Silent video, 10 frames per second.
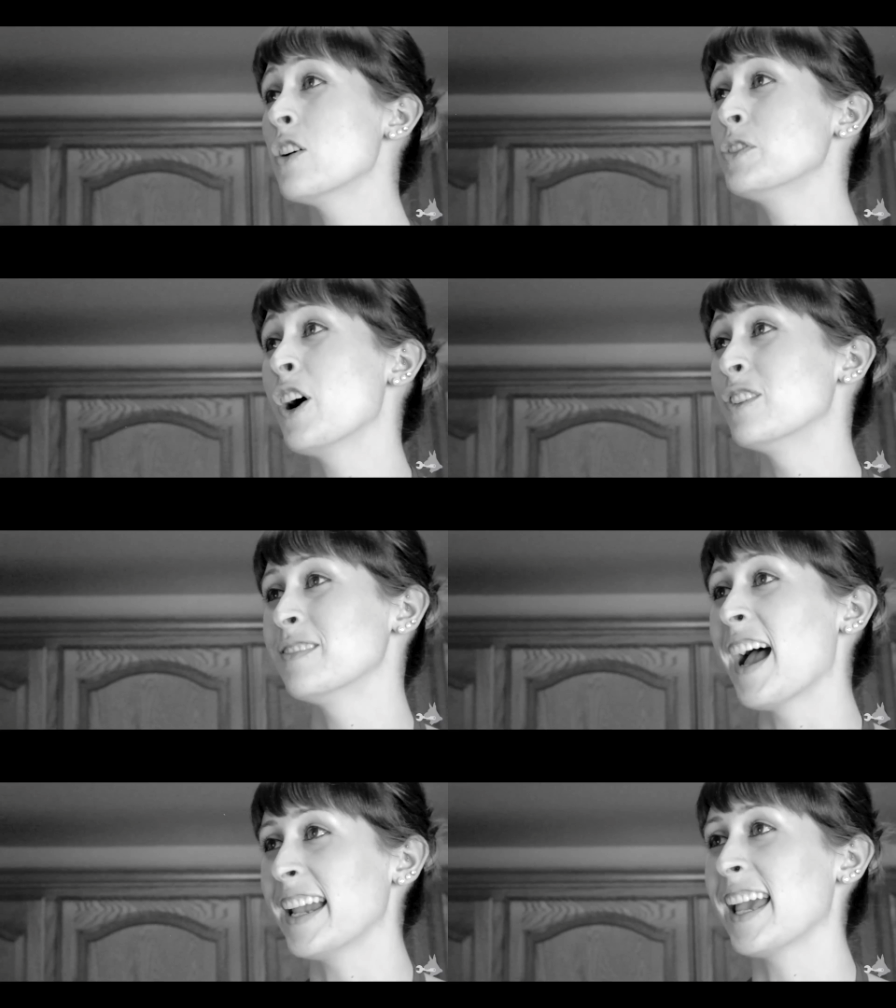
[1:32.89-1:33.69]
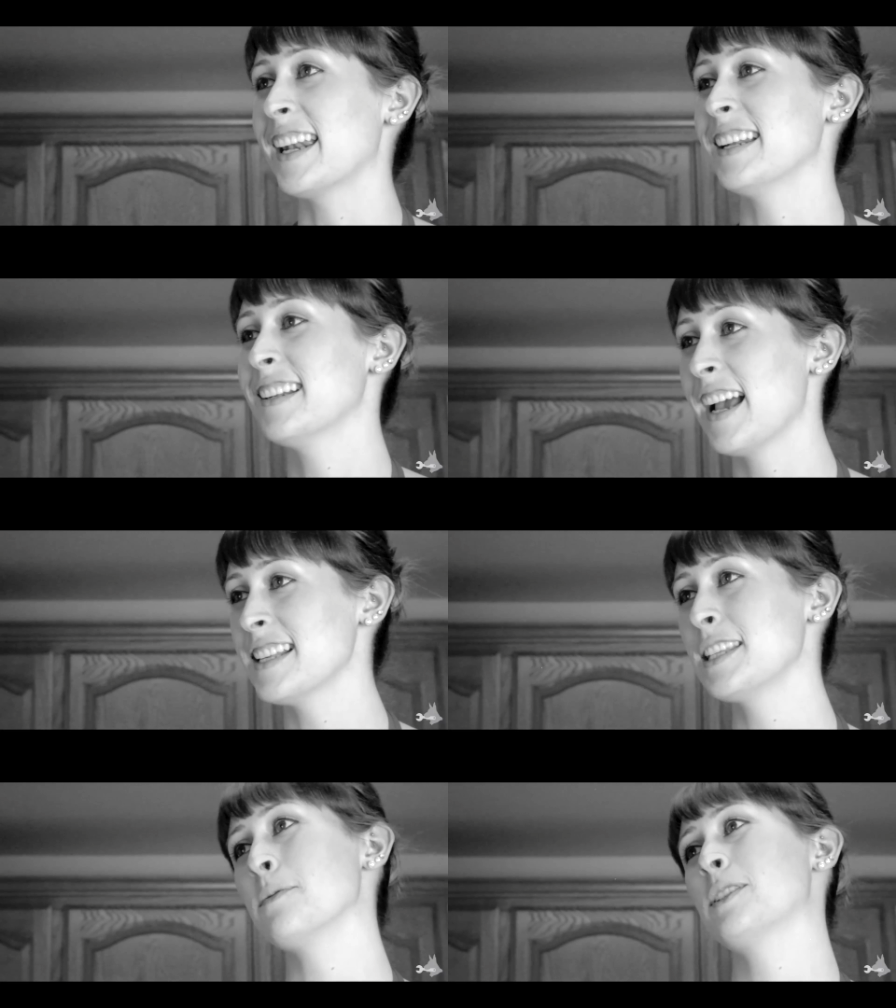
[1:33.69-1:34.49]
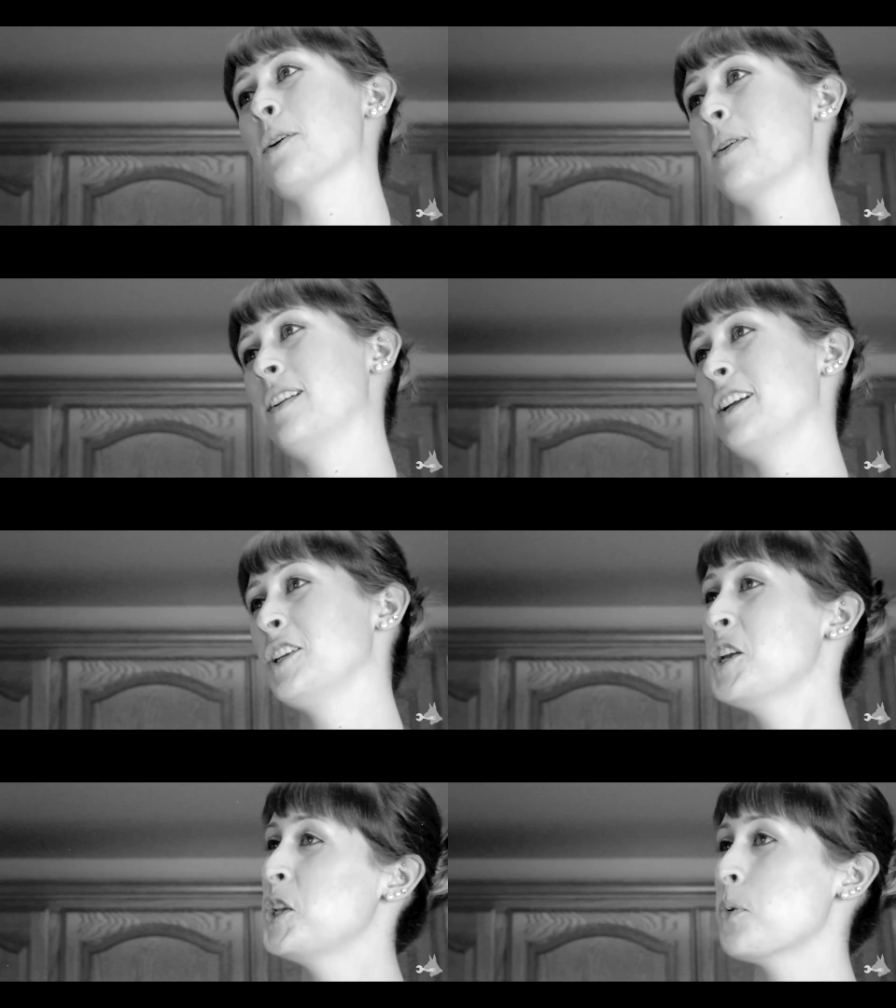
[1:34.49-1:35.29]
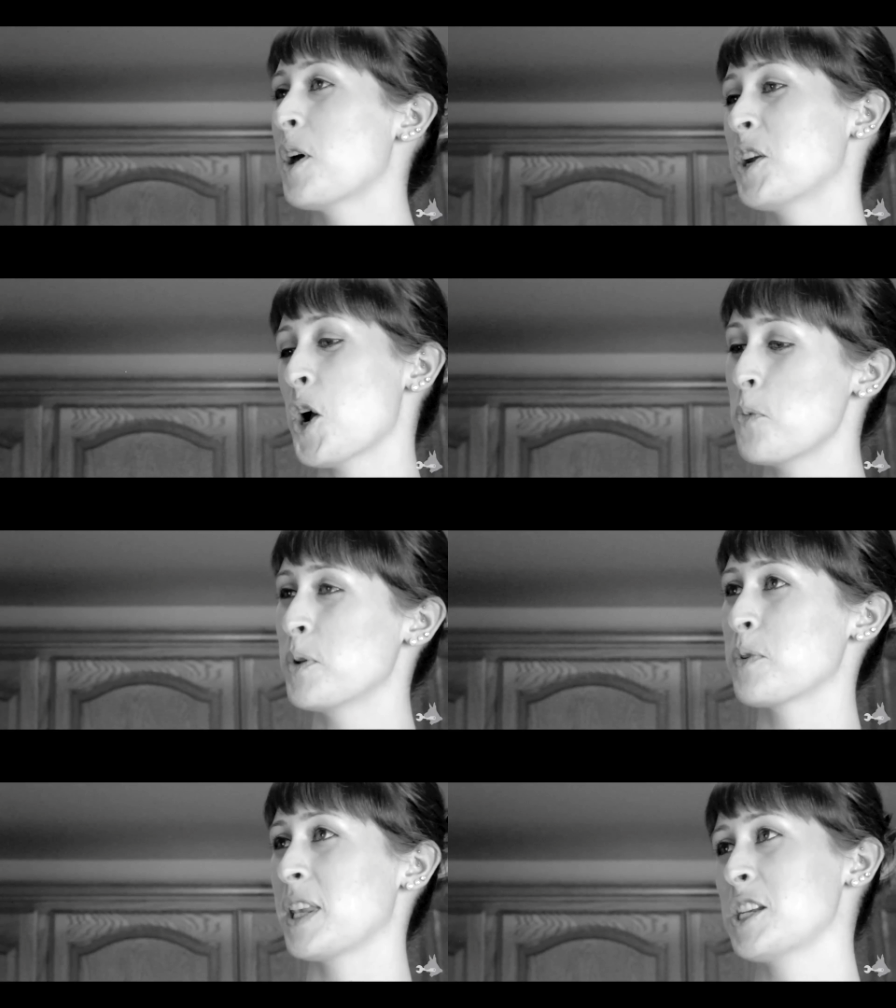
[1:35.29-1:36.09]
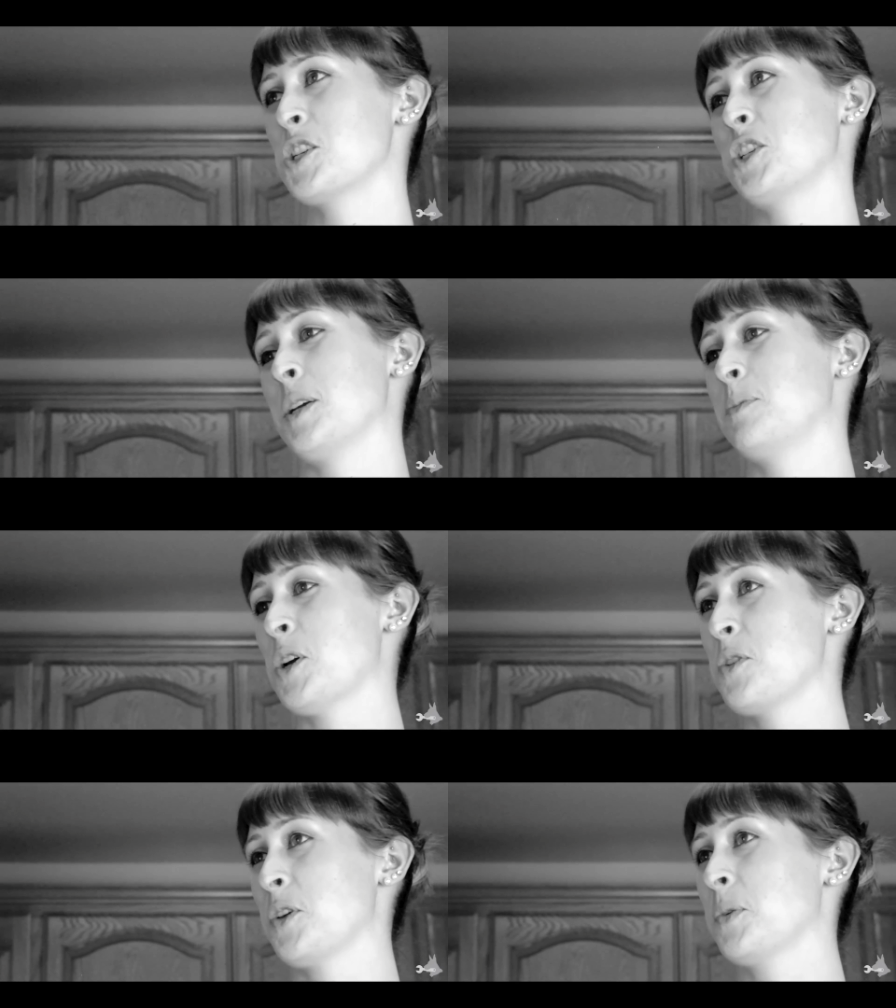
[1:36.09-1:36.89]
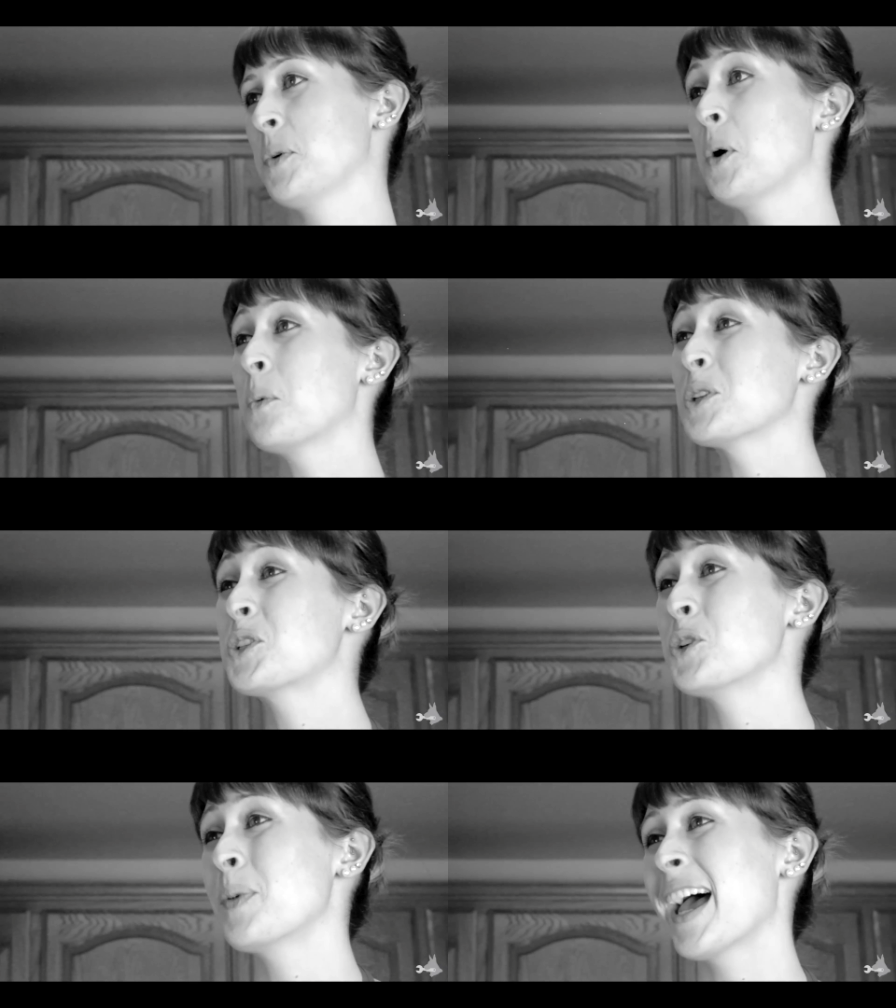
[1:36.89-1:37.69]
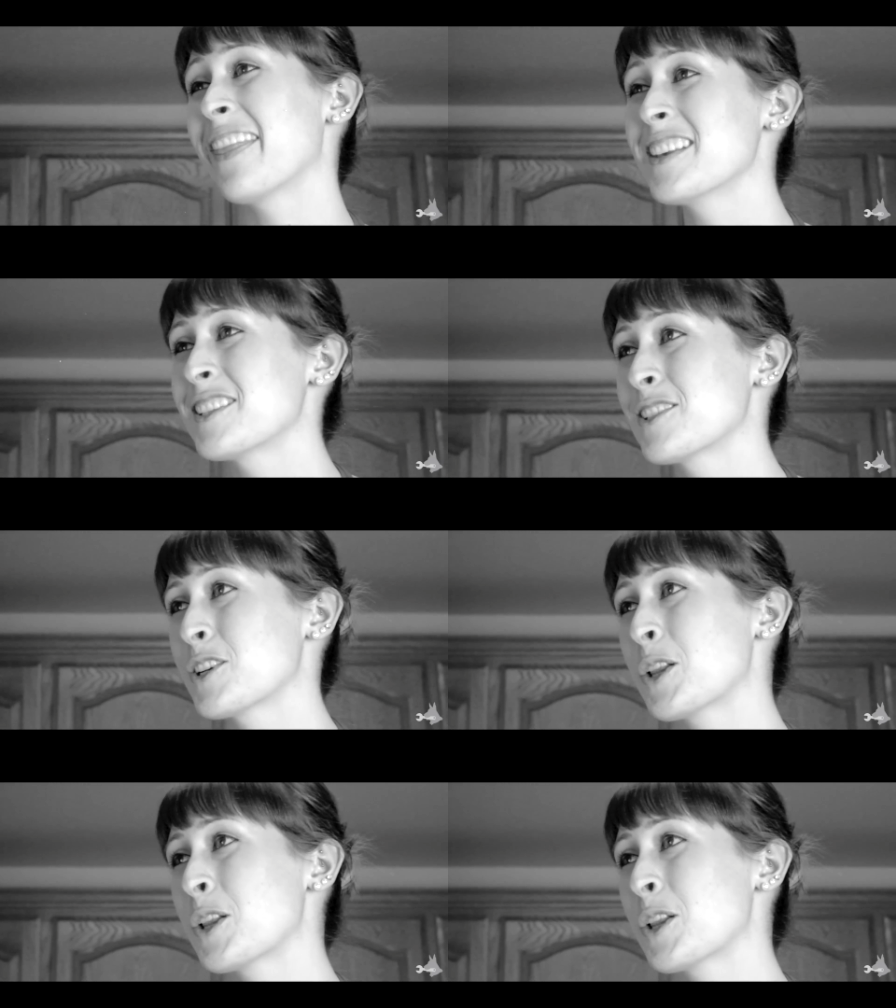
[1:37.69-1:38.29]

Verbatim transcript: Oh no, I get it. I see what's going on. You want an open relationship, don't you? Well, too bad, this is a